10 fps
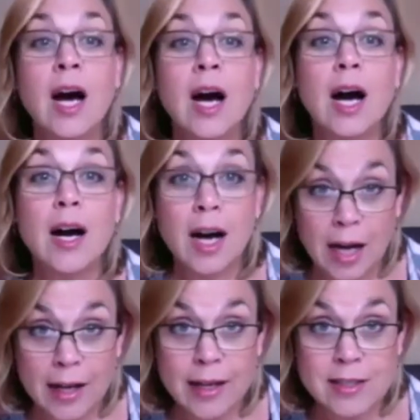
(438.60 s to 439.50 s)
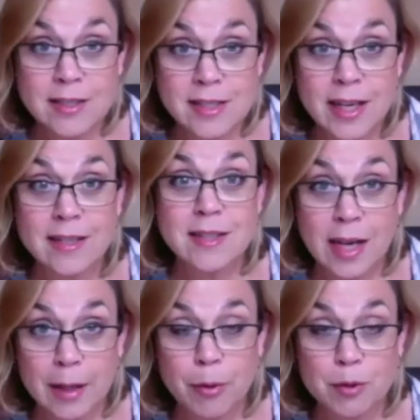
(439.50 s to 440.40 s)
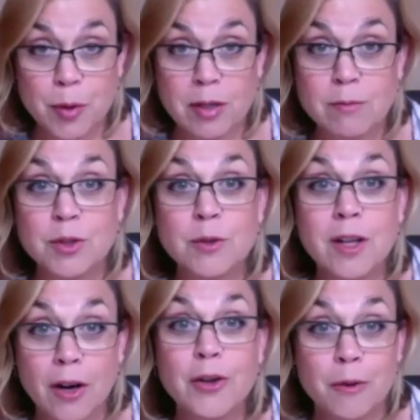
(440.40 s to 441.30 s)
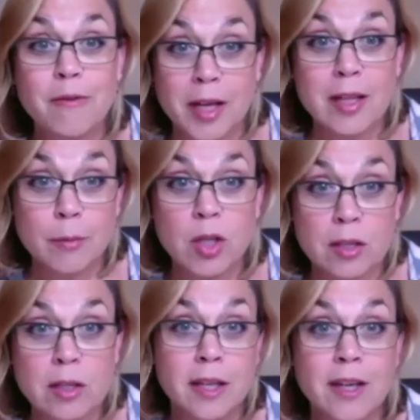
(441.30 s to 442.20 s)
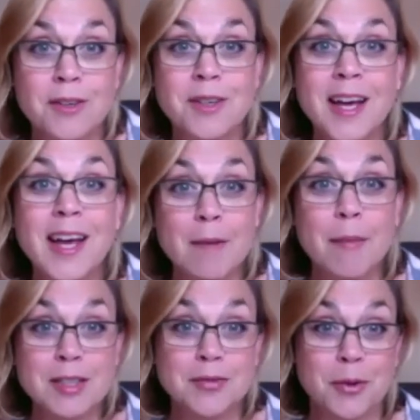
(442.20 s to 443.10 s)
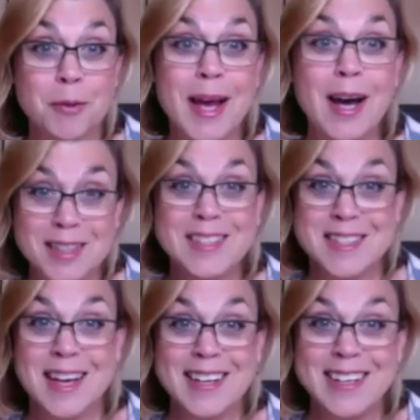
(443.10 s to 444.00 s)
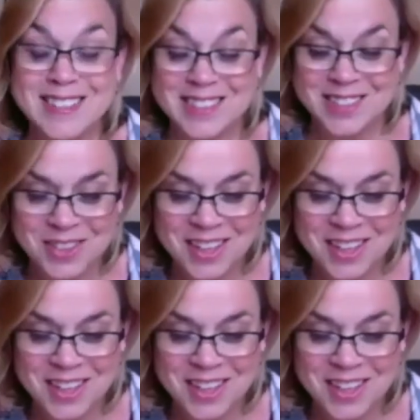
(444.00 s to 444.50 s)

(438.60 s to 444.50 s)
Uh, hi, NCS. Hi, postpartum doula. Are you available? You know, eight months from now because I need you.